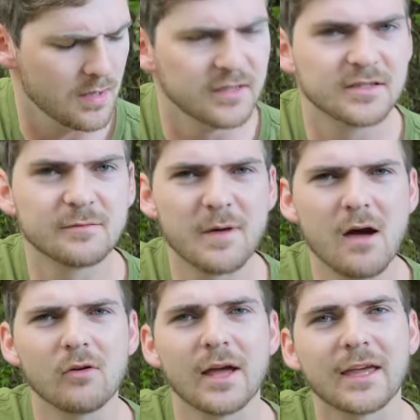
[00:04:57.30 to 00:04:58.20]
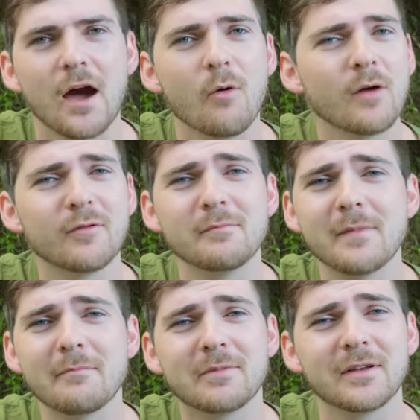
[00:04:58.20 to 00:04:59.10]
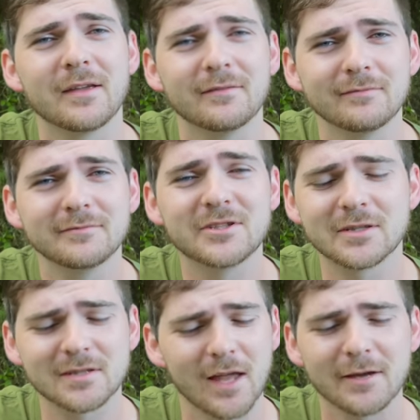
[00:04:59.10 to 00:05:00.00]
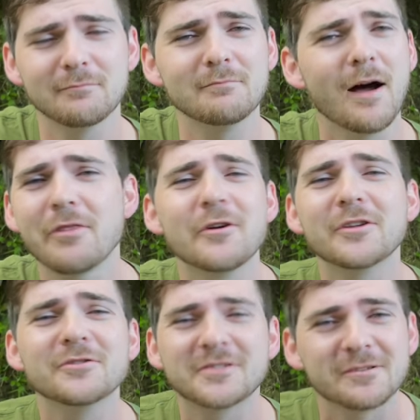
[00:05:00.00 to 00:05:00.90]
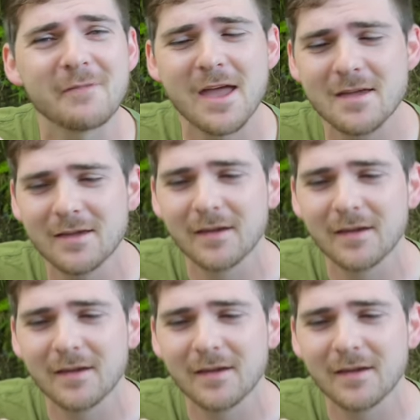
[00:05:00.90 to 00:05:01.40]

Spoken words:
It's about like how I remembered it, just like Mother used to make.